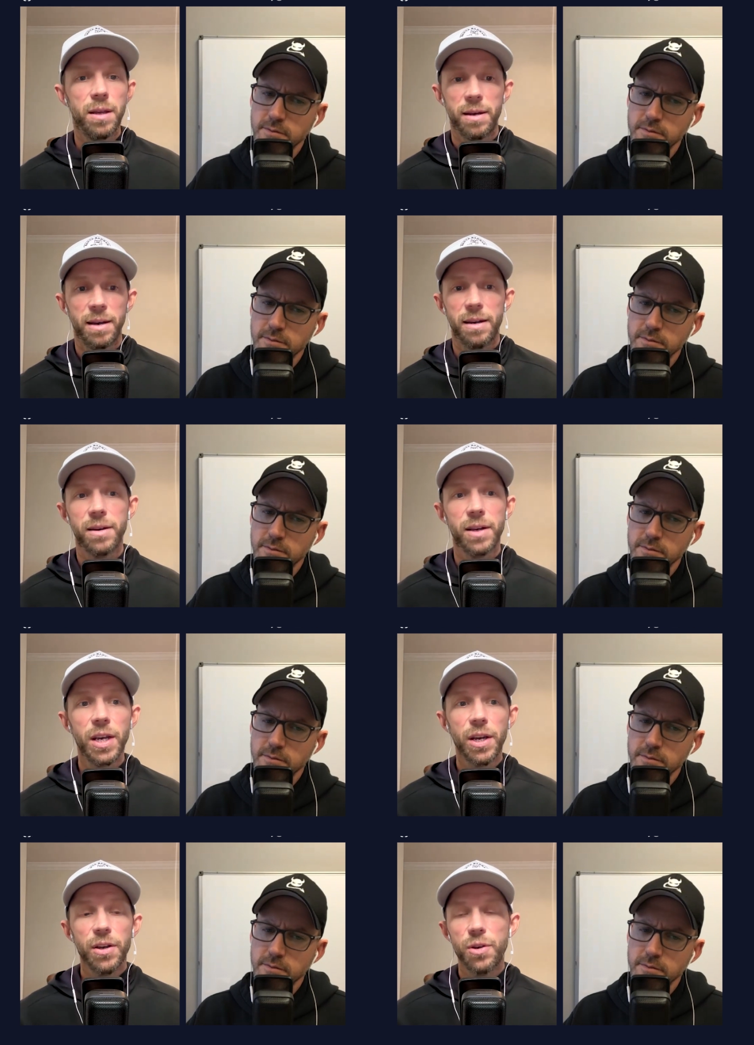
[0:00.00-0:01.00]
Speaker 1: Like,
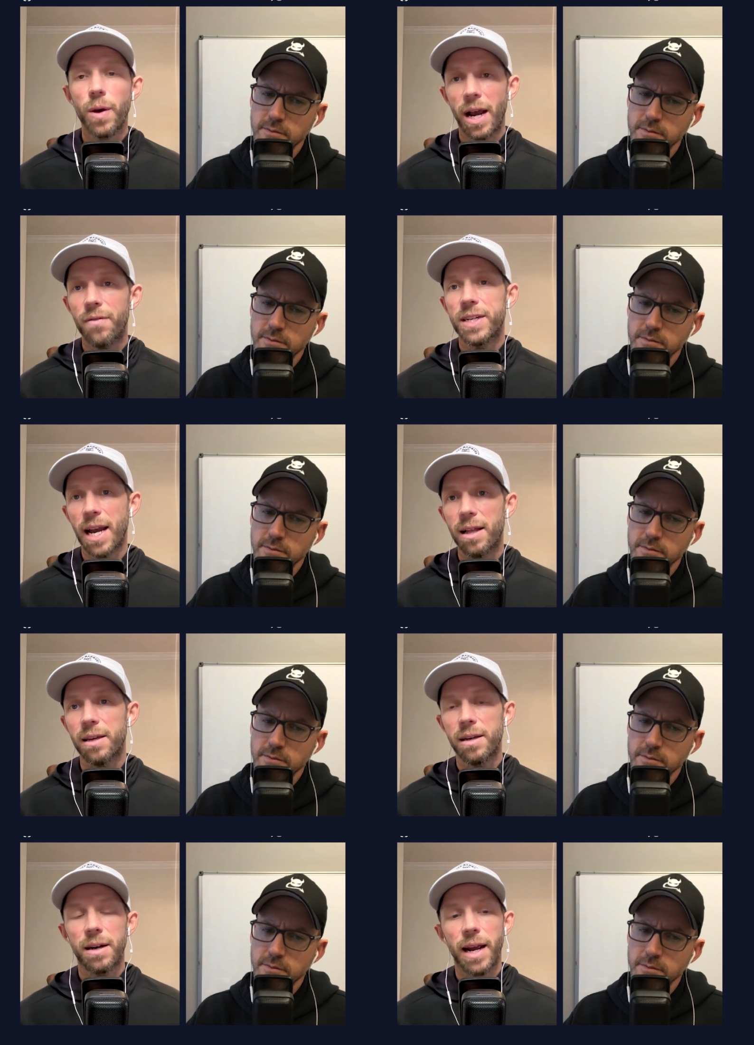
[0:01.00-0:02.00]
you have
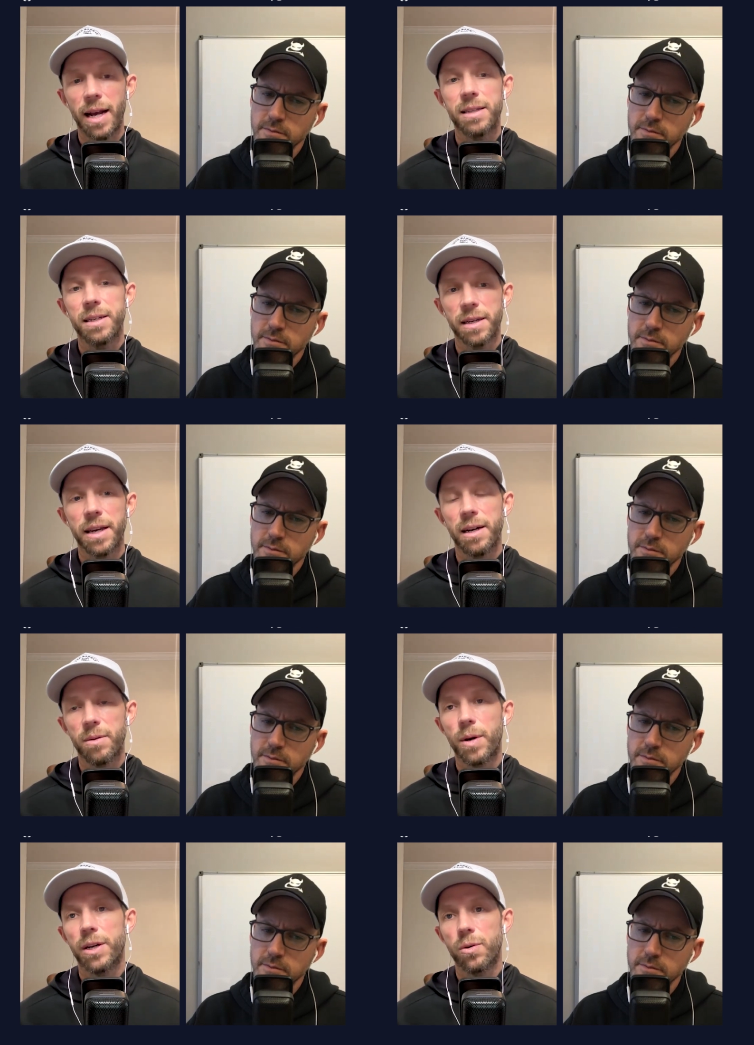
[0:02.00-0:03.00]
talent as indicated
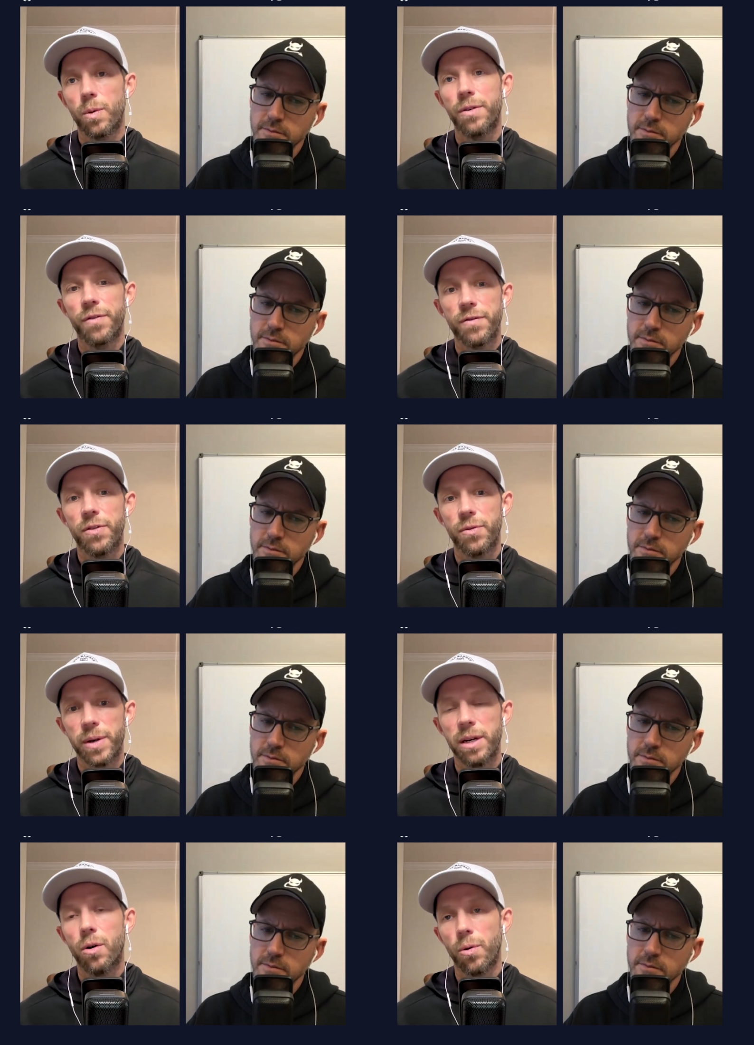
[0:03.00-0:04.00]
by your one
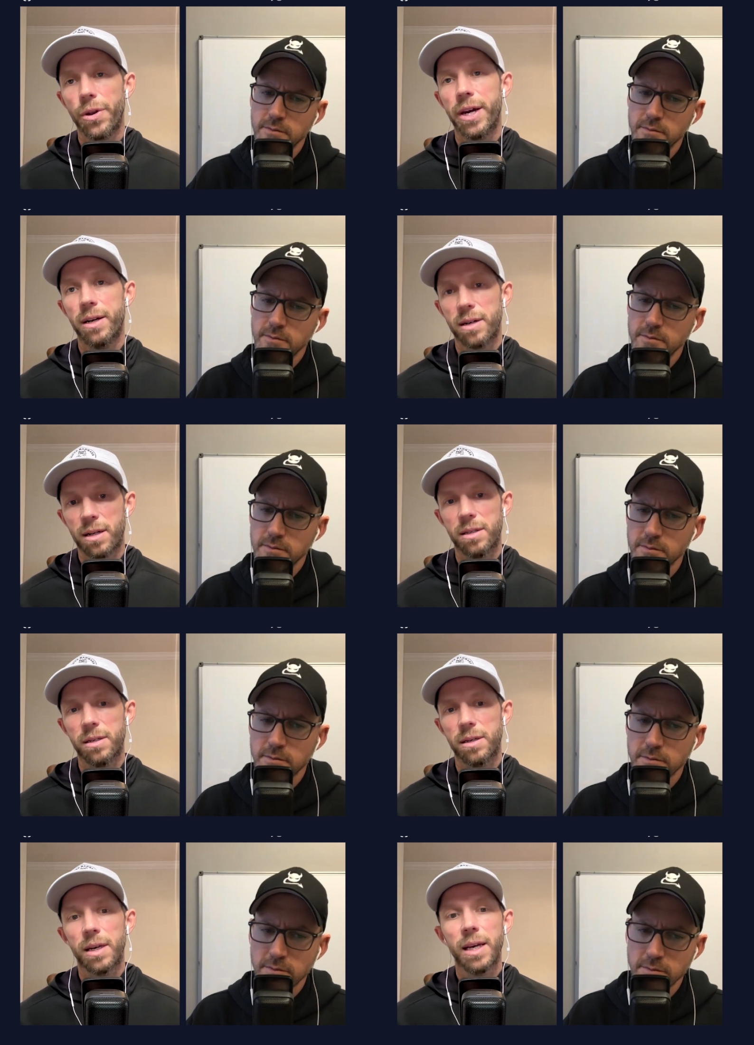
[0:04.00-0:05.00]
fifty-three cold diagnostic.